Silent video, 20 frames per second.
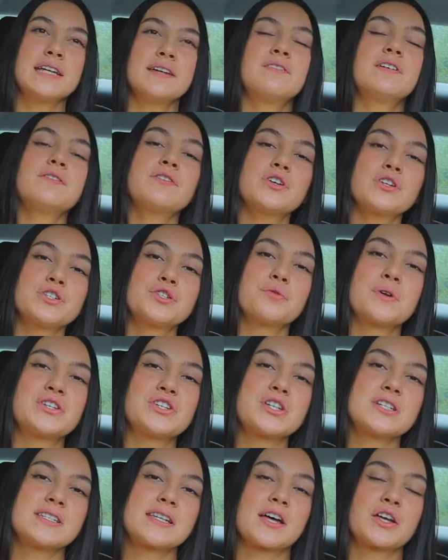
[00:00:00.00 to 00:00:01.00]
Even if your
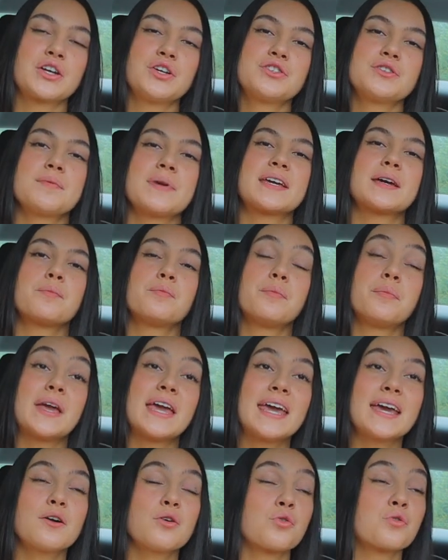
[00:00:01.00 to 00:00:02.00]
intuition is telling you to make a
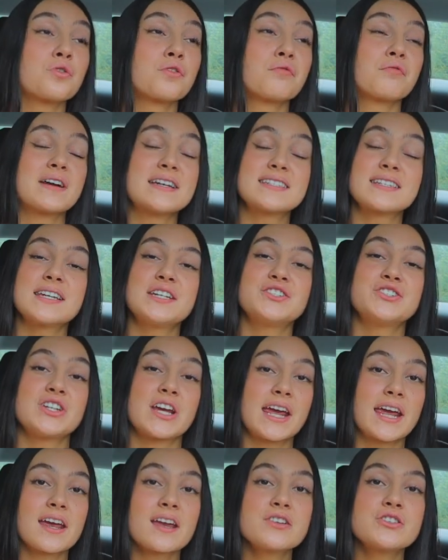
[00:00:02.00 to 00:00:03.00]
big or risky
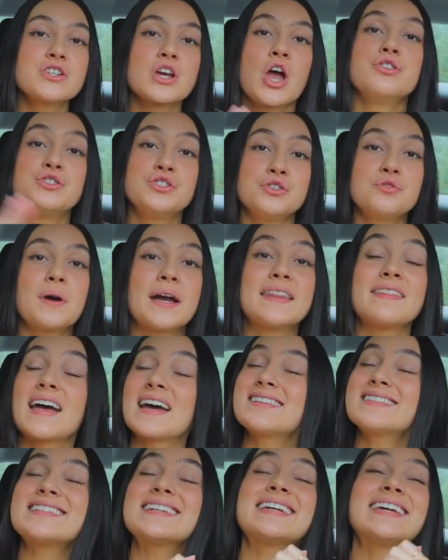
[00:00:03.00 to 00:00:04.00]
change, do it.
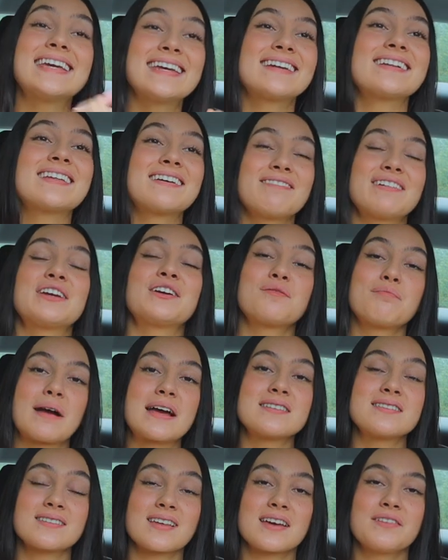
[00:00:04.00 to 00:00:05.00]
That's the key to living your
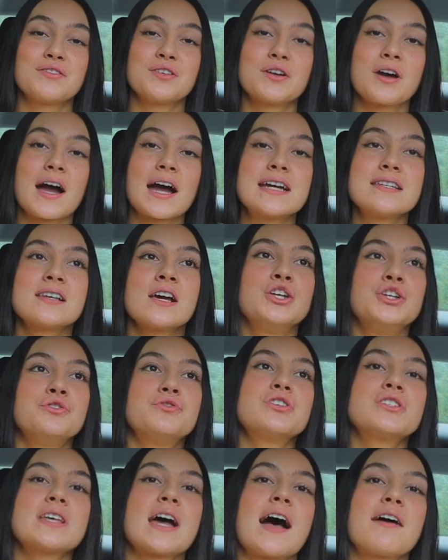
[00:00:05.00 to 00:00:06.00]
best life, you guys. You
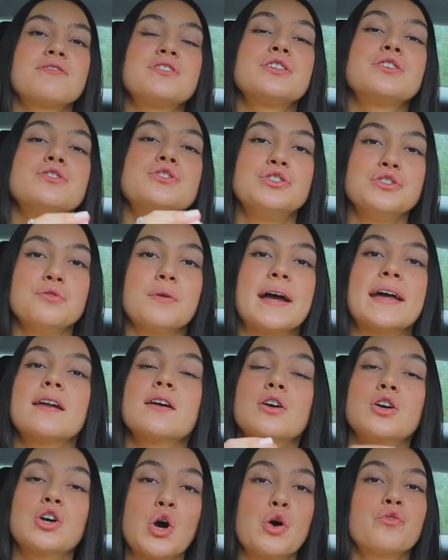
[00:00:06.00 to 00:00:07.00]
just have to do it.
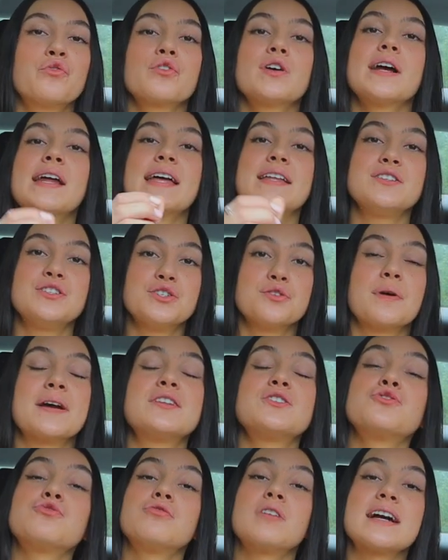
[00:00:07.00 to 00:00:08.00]
Go for it and do
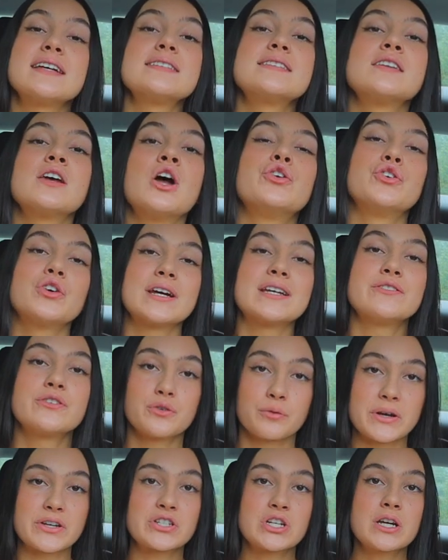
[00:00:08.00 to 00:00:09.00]
it. Trust your
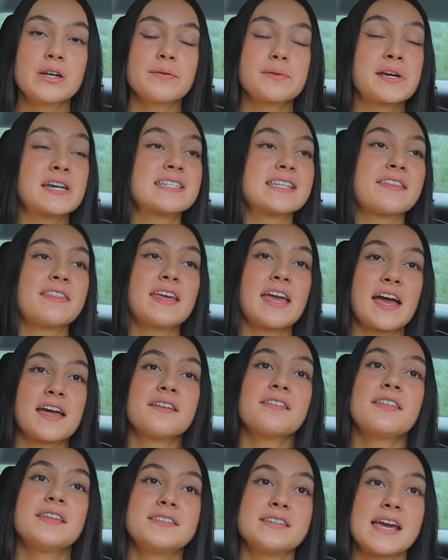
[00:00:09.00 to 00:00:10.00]
intuition because at the end
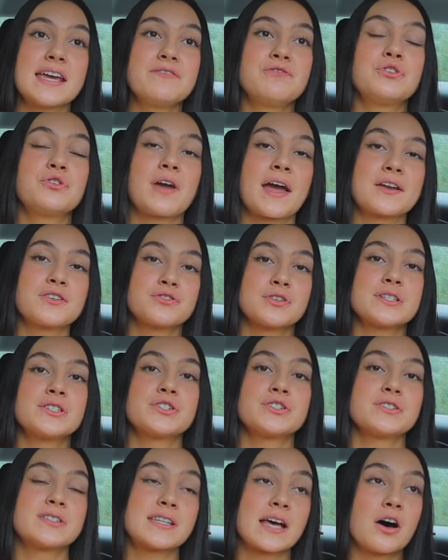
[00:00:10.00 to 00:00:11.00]
of the day, if you can't trust
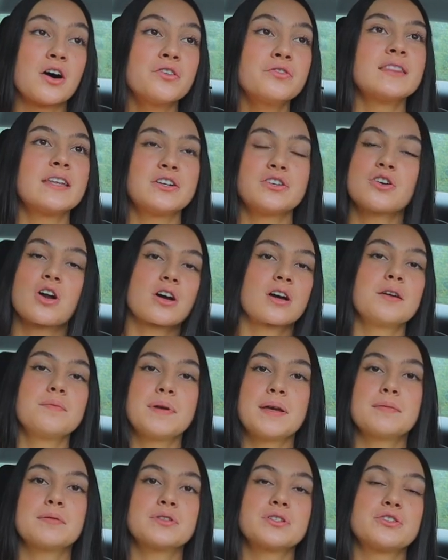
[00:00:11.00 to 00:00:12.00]
yourself, then you're not gonna
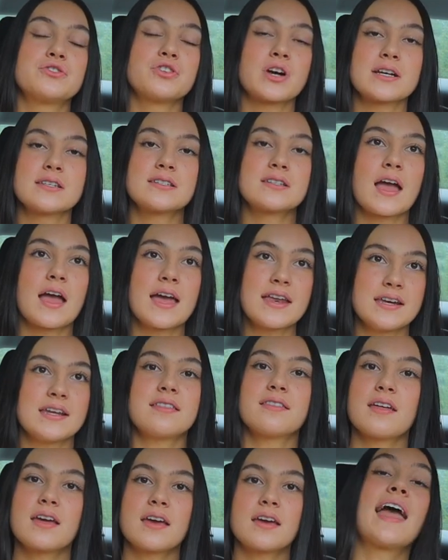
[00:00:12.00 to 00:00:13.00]
be able to trust
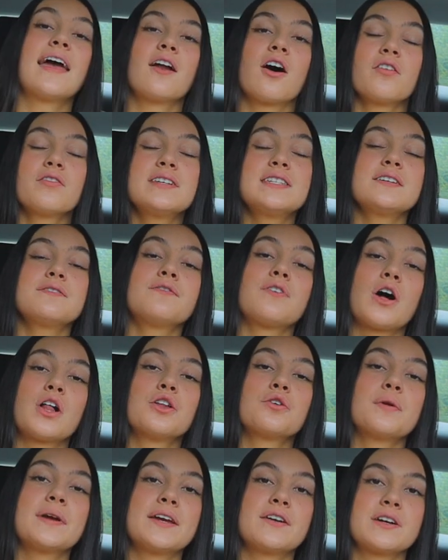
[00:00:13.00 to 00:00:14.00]
anything. And obviously,
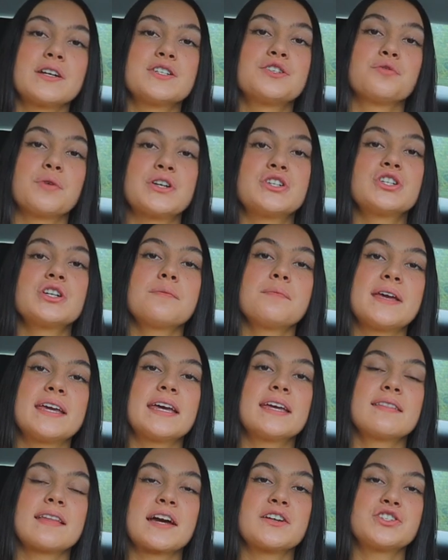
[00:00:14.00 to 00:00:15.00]
following your intuition and
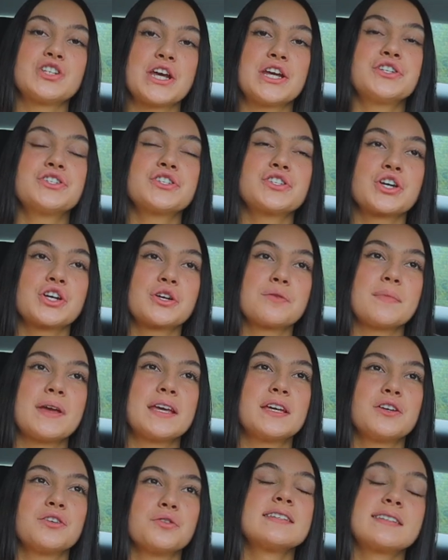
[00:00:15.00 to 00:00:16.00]
making that change is gonna
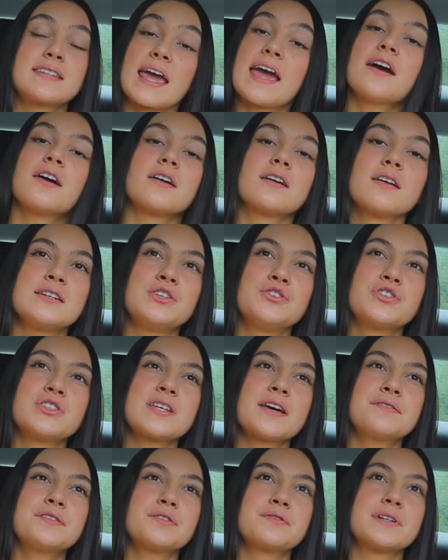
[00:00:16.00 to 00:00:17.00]
make you scared. You just
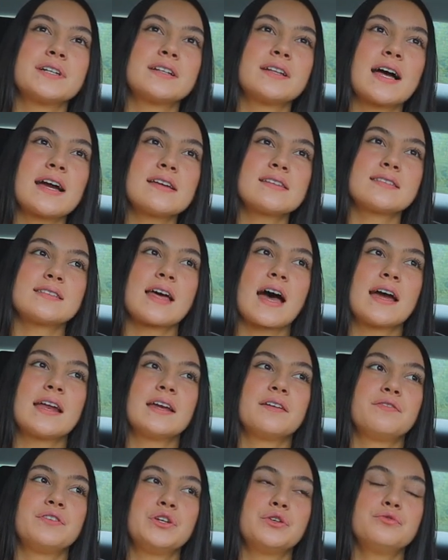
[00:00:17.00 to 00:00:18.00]
have to realize that
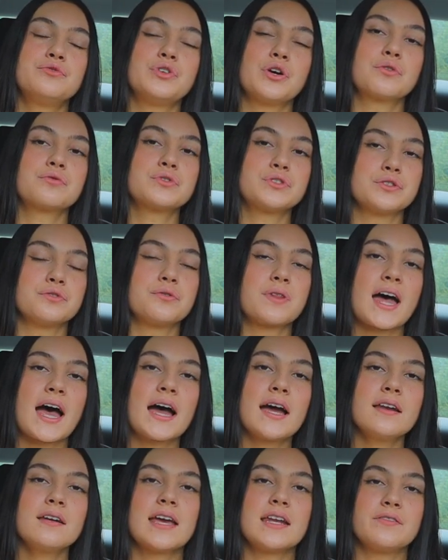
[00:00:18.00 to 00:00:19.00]
if you don't do
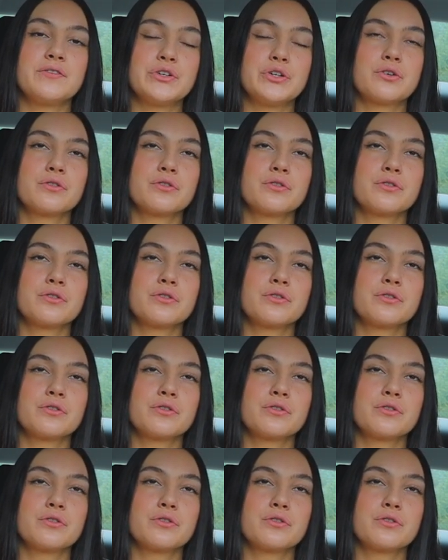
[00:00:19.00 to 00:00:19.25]
that and if you